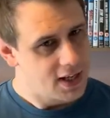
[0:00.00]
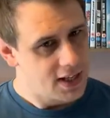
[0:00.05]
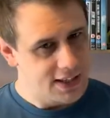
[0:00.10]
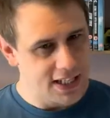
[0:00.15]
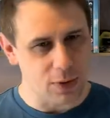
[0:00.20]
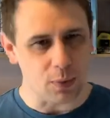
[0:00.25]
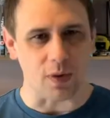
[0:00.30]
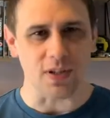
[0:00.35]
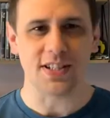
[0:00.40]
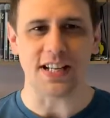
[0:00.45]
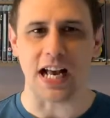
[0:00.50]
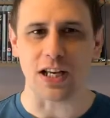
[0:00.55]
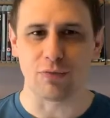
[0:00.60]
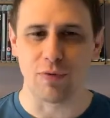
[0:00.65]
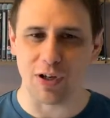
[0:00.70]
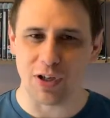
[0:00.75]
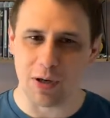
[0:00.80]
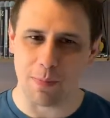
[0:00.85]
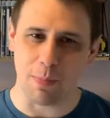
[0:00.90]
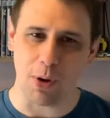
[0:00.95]
This one stars
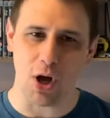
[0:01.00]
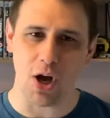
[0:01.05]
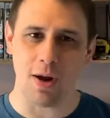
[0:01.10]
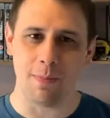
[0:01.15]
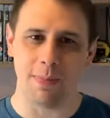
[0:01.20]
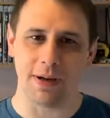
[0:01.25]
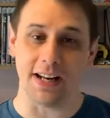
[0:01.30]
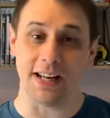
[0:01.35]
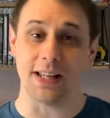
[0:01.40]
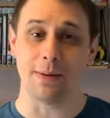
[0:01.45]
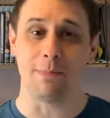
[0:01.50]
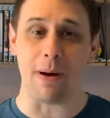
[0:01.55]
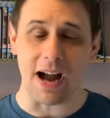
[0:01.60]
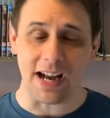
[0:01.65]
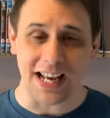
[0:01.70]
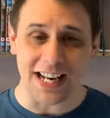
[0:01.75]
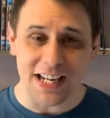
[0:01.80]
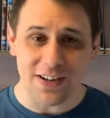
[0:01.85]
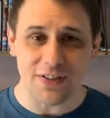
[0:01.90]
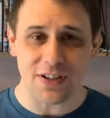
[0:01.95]
Richard Burton beginning the
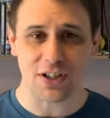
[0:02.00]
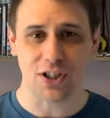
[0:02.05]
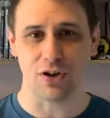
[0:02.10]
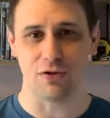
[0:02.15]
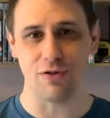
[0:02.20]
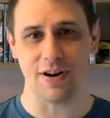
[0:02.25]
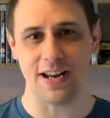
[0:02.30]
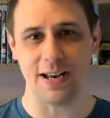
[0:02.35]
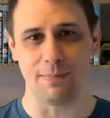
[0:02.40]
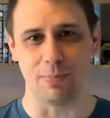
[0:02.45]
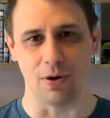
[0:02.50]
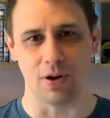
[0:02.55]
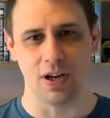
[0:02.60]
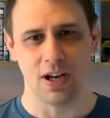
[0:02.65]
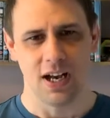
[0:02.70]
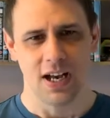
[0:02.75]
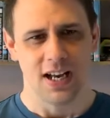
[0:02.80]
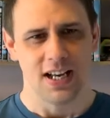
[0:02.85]
back end of his career but